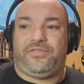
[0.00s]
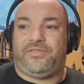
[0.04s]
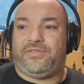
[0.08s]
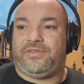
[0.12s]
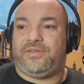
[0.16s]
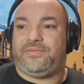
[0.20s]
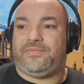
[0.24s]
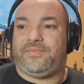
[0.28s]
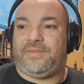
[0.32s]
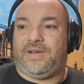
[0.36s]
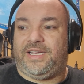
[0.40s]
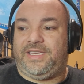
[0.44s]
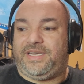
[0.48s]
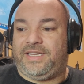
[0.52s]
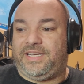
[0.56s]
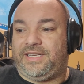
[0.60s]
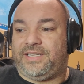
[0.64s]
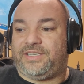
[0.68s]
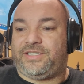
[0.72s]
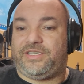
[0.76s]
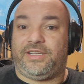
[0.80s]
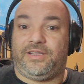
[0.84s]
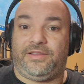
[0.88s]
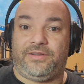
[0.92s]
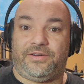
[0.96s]
your idea
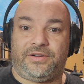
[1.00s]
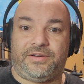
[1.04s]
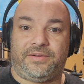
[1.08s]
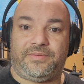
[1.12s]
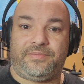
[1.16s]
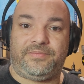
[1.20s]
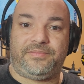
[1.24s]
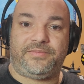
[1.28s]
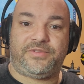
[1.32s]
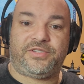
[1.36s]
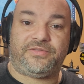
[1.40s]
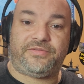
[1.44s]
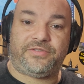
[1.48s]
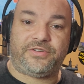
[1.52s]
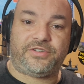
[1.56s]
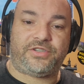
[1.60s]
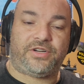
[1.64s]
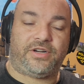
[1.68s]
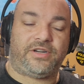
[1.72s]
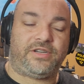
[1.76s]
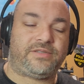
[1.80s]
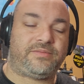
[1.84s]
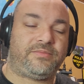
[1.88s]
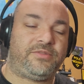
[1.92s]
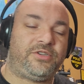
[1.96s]
is to learn. So for
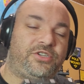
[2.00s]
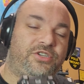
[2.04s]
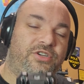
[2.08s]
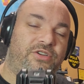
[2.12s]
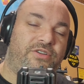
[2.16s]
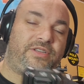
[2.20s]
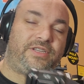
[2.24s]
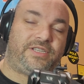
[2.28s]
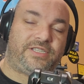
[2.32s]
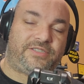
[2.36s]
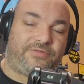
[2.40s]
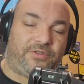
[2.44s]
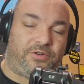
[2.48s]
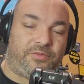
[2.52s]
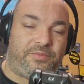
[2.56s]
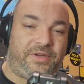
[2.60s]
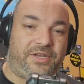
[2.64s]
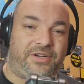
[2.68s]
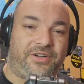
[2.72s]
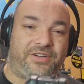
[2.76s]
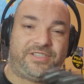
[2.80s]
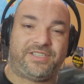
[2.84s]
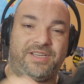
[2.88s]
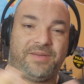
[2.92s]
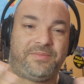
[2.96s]
starters, I'm going to show you this
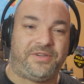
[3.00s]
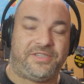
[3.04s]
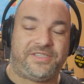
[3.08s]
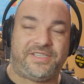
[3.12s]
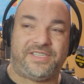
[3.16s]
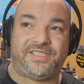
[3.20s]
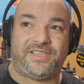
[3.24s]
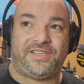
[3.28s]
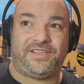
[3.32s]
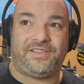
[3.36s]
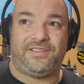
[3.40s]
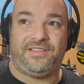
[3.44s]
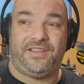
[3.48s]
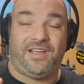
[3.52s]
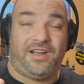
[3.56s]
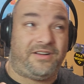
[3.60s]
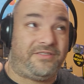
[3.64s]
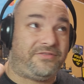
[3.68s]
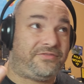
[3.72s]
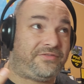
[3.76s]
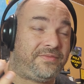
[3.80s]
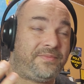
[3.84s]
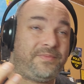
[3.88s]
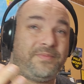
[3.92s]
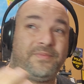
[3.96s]
voltmeter, because I bought this on a
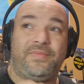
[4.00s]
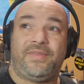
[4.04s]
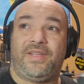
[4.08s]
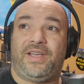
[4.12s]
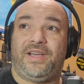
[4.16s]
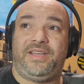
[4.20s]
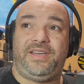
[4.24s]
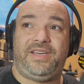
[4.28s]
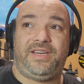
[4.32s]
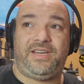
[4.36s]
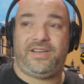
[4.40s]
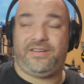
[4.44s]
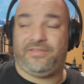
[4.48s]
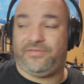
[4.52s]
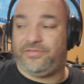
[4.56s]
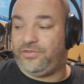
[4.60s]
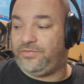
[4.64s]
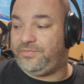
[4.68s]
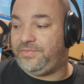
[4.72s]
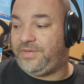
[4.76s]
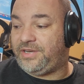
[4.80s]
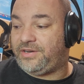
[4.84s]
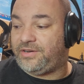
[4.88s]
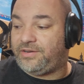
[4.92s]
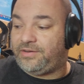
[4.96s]
LARF. I needed a
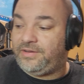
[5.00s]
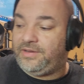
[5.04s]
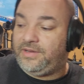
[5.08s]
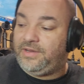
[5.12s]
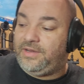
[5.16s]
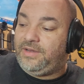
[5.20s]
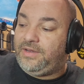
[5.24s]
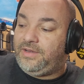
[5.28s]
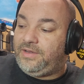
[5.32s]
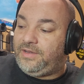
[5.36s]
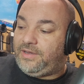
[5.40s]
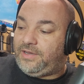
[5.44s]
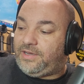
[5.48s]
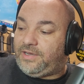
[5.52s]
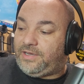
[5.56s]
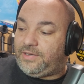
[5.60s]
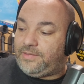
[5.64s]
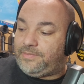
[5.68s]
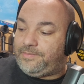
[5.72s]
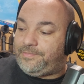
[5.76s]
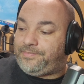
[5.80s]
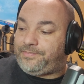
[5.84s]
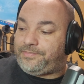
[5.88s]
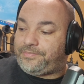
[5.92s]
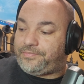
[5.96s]
voltmeter.
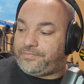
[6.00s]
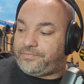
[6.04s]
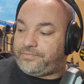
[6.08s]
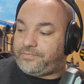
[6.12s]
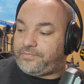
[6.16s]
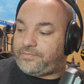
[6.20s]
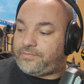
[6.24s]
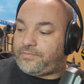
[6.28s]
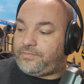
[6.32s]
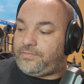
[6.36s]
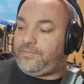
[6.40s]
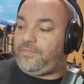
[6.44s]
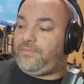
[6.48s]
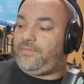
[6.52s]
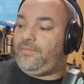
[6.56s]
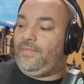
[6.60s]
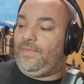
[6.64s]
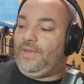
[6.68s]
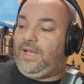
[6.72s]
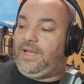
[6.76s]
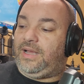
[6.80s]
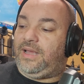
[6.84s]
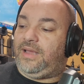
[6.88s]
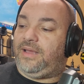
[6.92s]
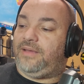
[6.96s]

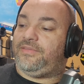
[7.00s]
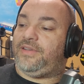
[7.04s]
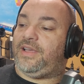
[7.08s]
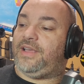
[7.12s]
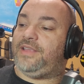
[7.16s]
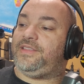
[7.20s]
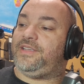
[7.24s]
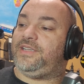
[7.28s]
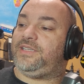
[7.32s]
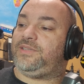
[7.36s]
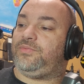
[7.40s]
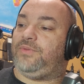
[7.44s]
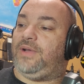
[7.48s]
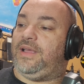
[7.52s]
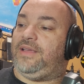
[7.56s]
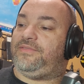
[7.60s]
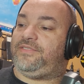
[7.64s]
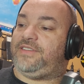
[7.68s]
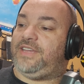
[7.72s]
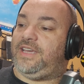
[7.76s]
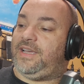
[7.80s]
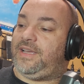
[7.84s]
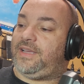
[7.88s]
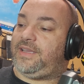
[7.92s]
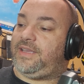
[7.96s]
I have had this
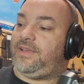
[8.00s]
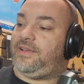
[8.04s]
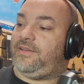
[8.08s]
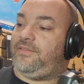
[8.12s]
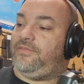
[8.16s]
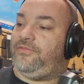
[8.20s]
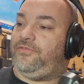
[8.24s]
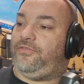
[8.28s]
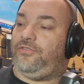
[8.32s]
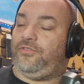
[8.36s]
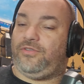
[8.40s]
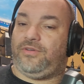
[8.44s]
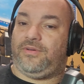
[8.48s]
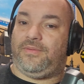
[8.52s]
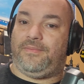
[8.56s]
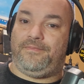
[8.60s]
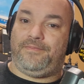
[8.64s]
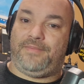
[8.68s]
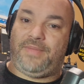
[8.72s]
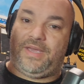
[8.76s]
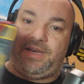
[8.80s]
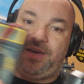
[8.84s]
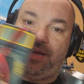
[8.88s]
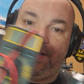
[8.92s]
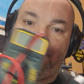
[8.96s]
WaveTech for
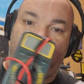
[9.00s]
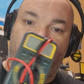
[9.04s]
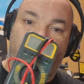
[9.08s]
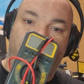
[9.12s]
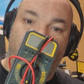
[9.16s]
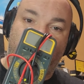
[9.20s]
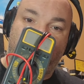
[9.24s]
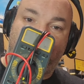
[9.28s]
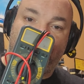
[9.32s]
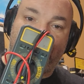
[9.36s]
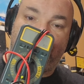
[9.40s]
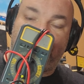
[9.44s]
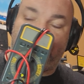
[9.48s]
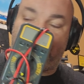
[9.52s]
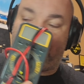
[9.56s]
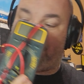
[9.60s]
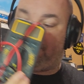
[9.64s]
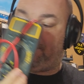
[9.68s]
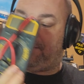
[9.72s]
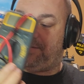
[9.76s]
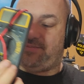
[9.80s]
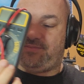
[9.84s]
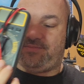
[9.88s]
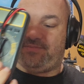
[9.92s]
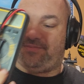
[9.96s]
many years.
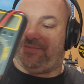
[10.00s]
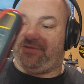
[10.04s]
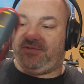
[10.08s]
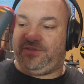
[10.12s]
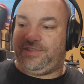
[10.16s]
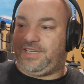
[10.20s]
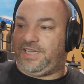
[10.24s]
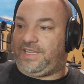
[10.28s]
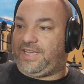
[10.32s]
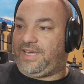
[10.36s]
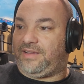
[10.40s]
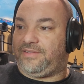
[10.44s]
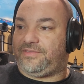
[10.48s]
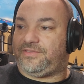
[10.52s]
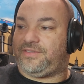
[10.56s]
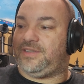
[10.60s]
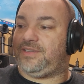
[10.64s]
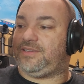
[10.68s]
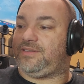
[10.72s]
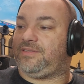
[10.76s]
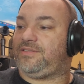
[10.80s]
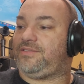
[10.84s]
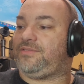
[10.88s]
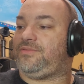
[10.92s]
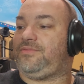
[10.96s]
It was a gift
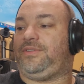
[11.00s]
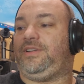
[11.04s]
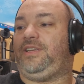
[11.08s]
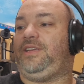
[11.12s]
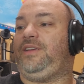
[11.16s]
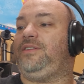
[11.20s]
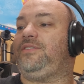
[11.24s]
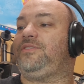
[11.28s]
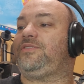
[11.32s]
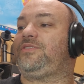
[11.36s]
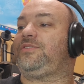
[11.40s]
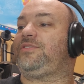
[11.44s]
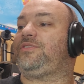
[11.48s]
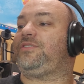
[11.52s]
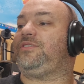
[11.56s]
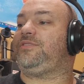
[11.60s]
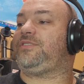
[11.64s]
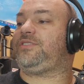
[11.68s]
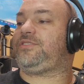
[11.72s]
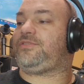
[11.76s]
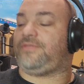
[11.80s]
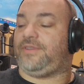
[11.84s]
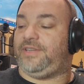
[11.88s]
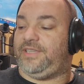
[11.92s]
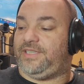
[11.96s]
in 20 years or so.
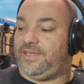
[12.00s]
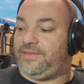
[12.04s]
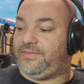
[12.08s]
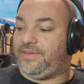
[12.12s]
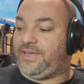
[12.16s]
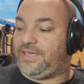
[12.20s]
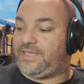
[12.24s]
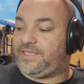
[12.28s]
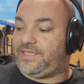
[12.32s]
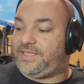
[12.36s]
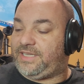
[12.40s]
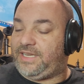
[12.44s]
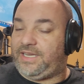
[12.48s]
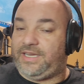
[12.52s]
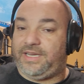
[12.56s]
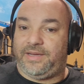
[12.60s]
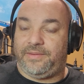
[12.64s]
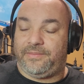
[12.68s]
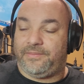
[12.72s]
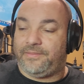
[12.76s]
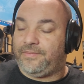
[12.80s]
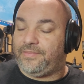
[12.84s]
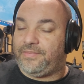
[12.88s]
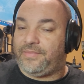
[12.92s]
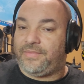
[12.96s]
It's 27XT.
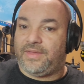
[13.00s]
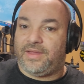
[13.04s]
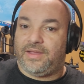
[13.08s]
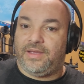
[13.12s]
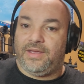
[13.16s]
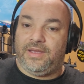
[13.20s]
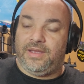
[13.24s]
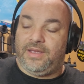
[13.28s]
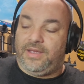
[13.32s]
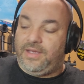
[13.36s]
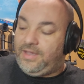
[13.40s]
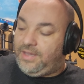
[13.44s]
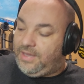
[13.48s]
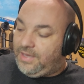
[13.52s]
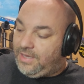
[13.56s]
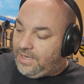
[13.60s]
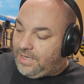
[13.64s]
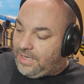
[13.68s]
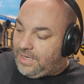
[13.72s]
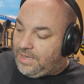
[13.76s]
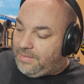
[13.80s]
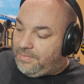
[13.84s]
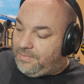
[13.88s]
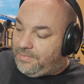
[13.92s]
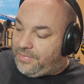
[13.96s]

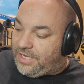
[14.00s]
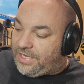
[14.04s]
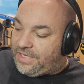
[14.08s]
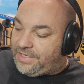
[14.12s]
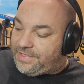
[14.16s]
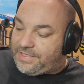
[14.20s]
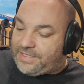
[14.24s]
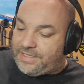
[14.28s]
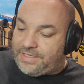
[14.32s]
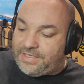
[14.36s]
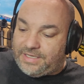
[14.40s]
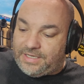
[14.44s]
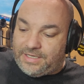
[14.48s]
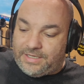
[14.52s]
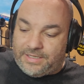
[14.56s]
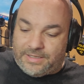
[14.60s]
But